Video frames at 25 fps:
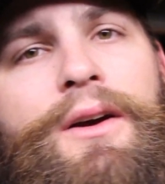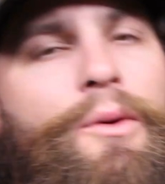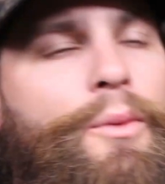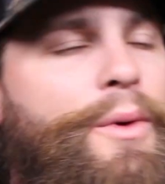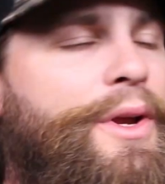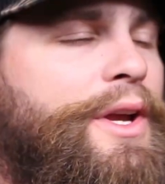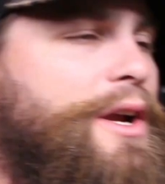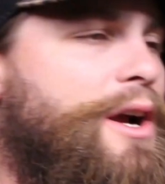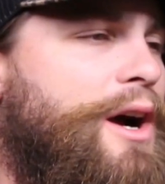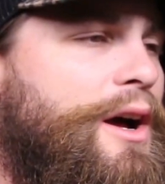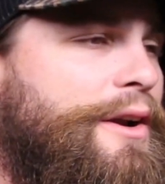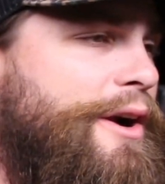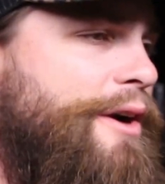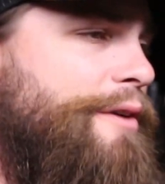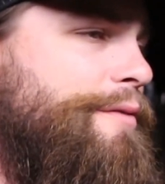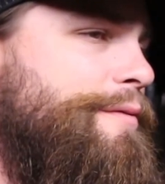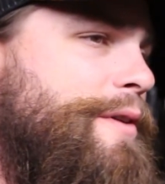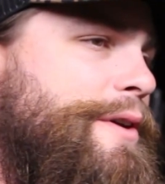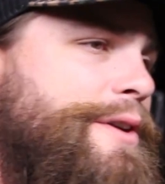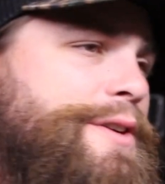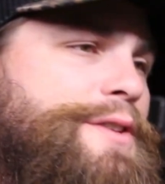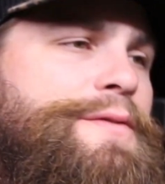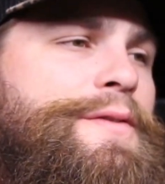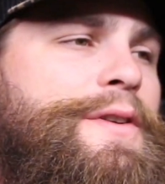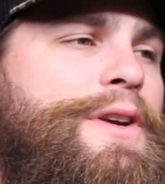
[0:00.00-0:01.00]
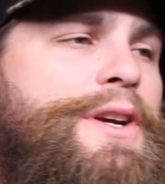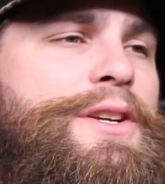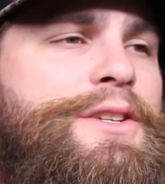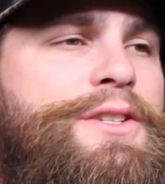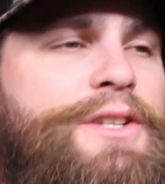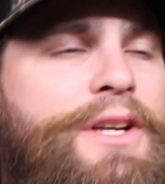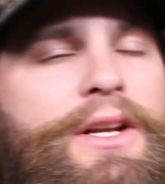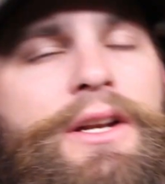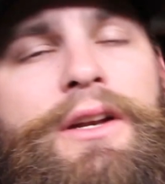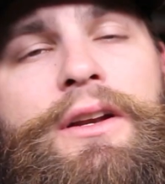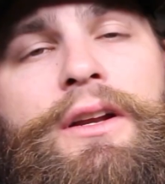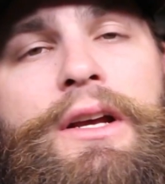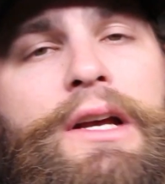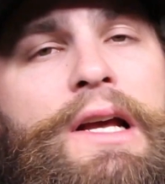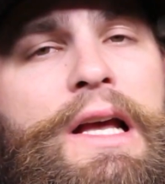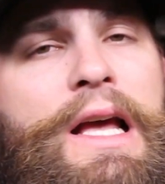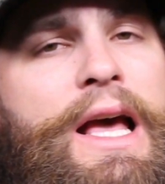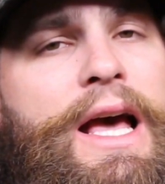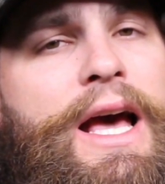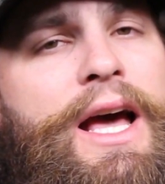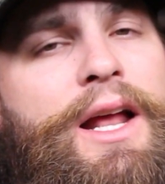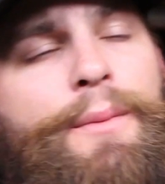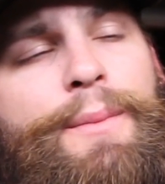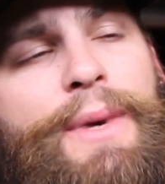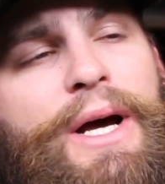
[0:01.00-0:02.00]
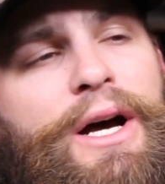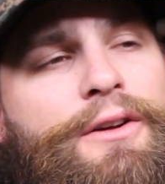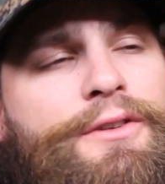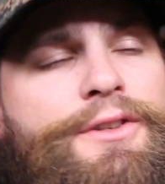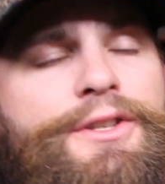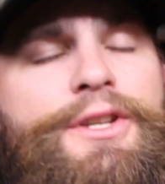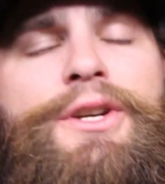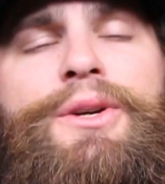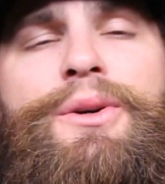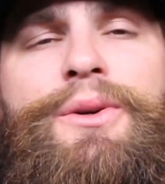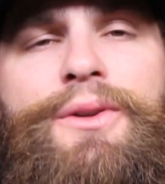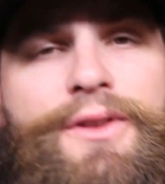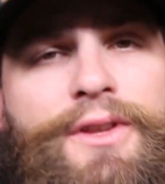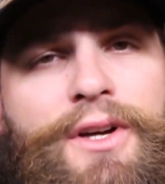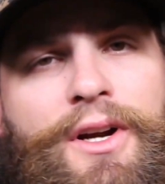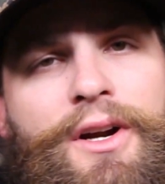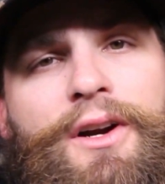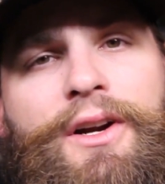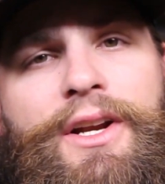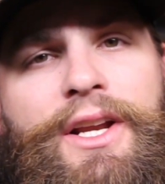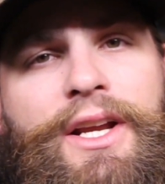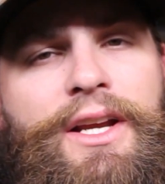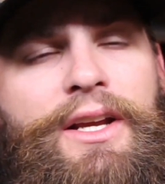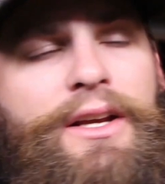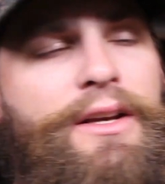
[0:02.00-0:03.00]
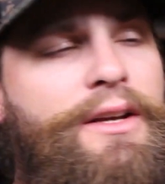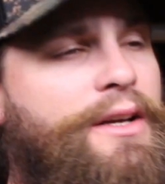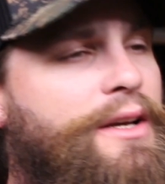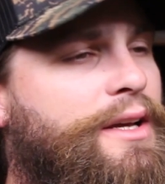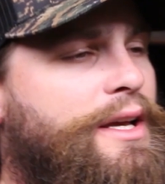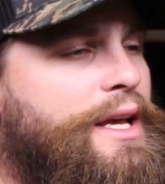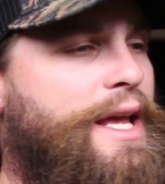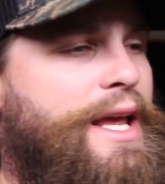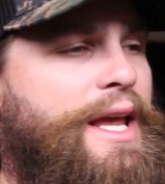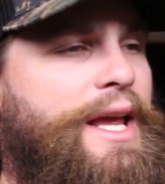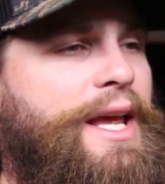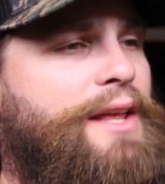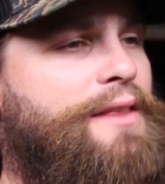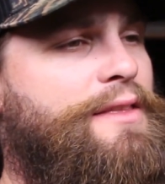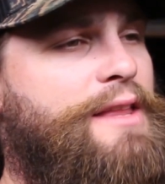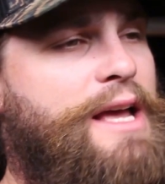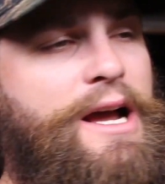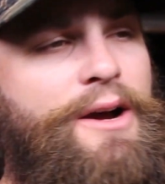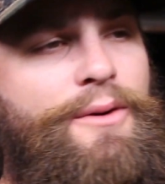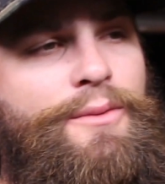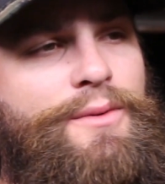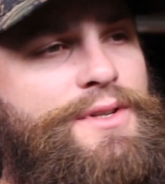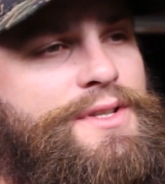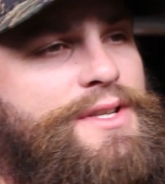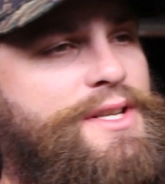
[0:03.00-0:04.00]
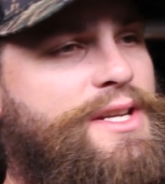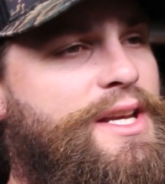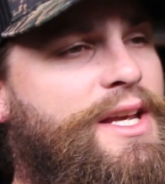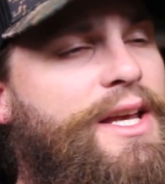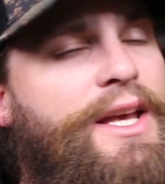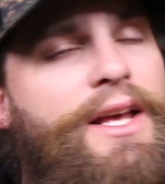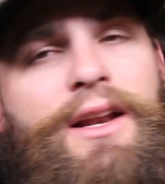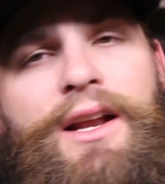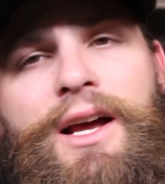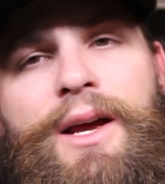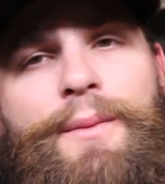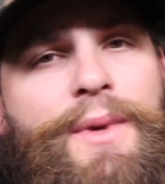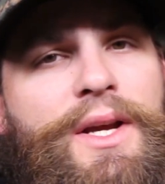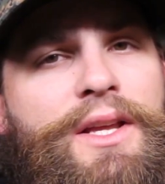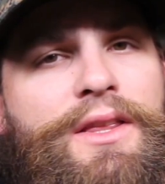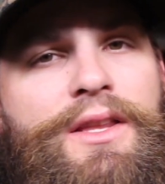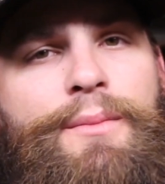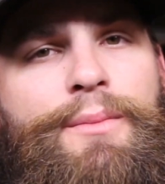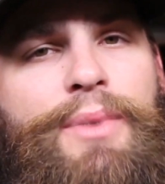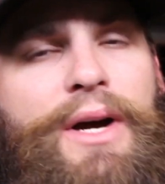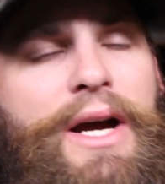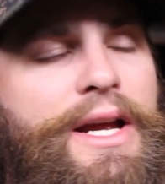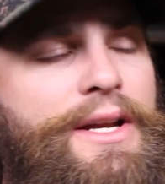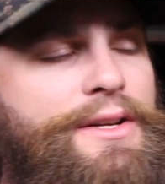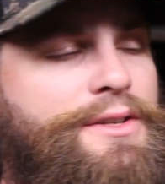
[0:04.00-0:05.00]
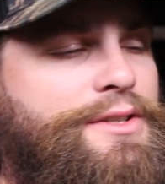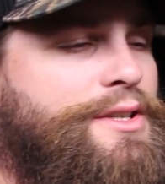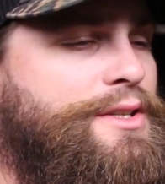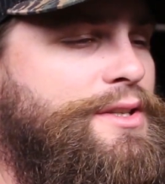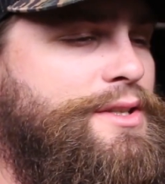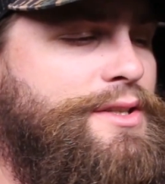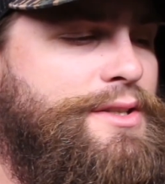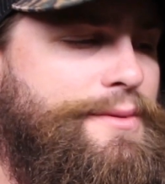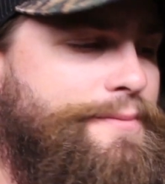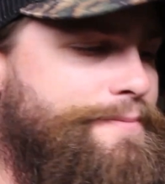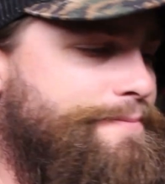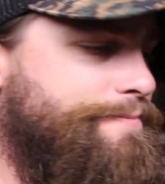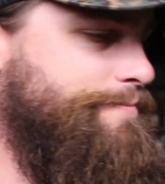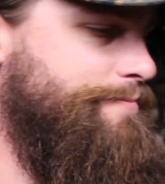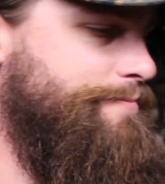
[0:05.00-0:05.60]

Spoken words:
We caught our first fish at about 2:30, and that was it. I mean, the bite just,